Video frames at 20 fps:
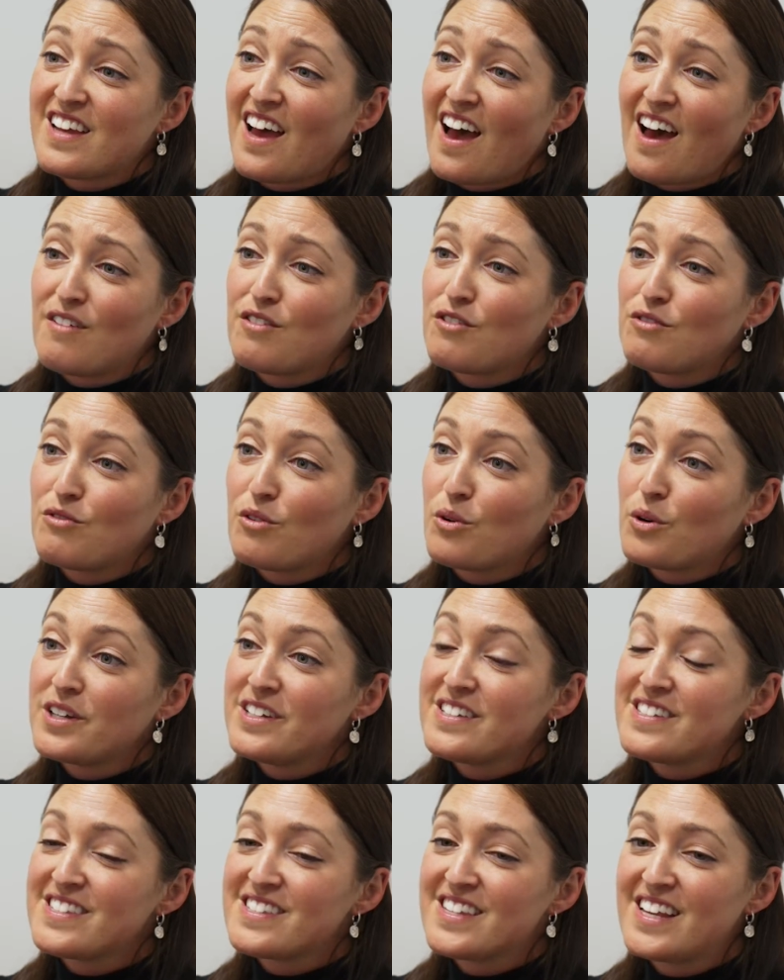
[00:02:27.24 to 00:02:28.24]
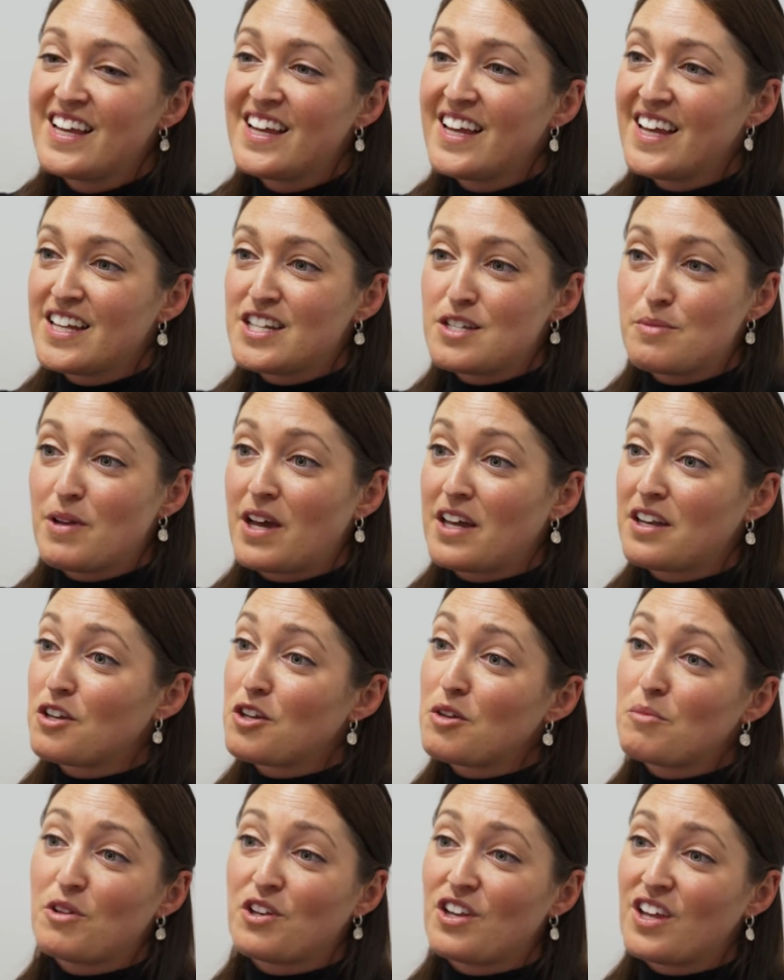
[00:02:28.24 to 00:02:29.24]
have a voice and to be able
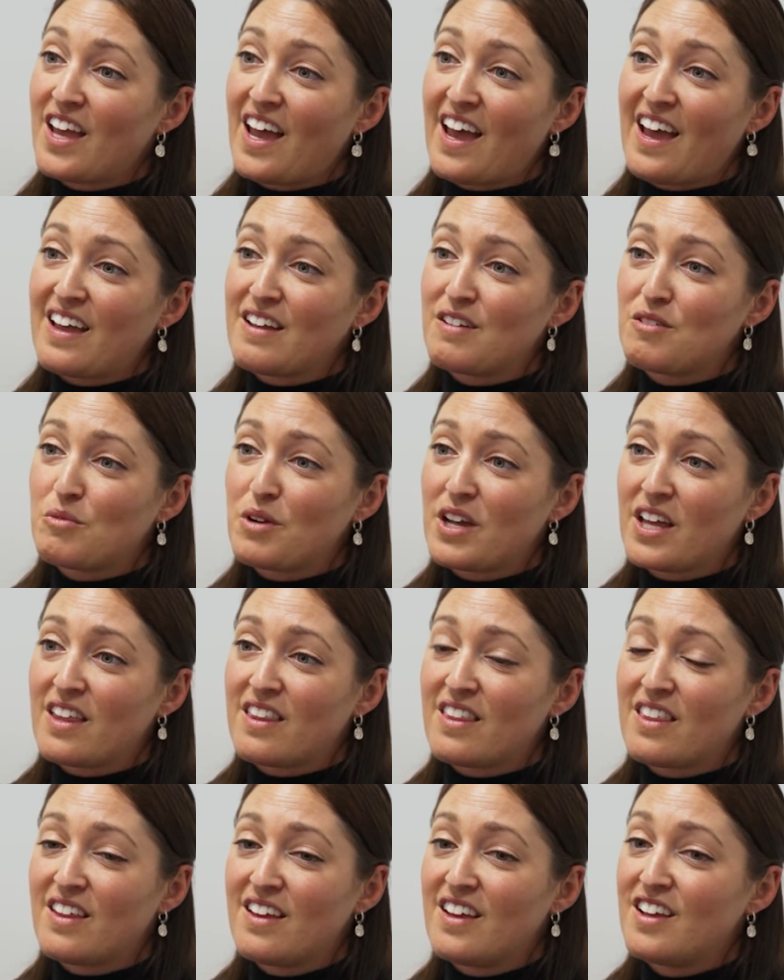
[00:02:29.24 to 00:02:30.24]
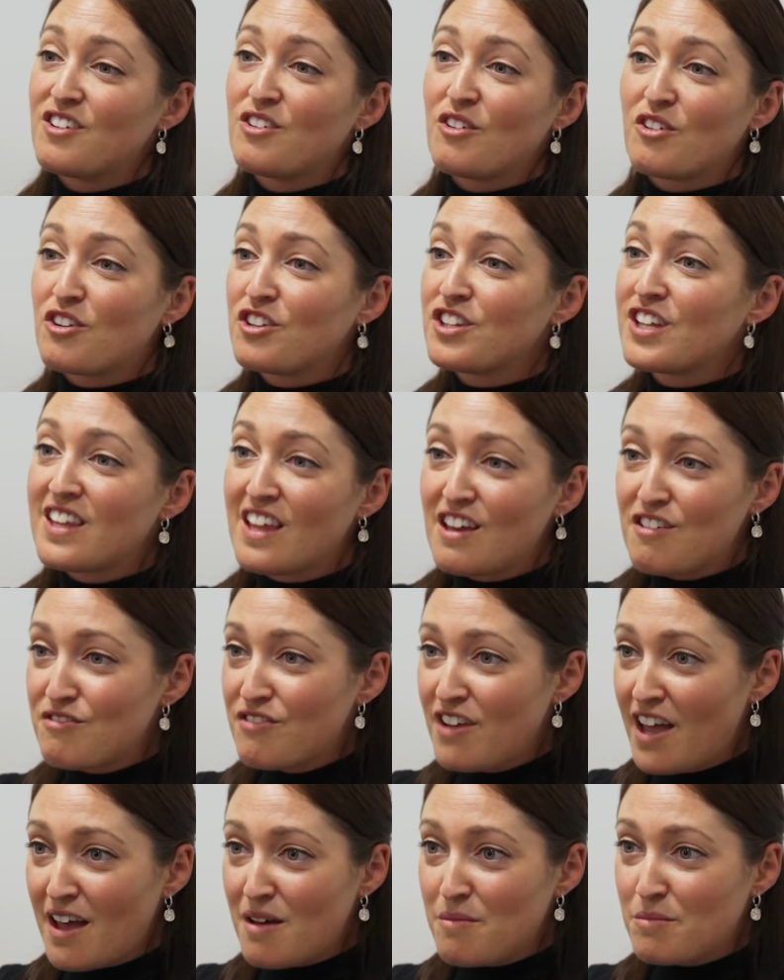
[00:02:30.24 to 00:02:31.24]
to communicate with not only their
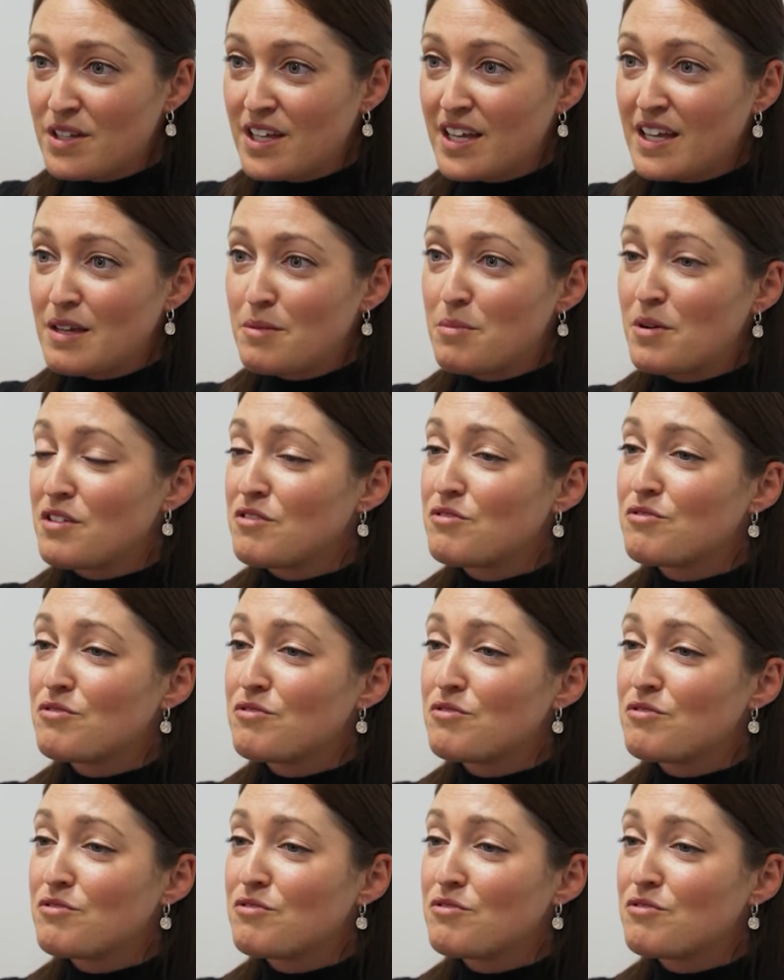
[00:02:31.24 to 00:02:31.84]
family but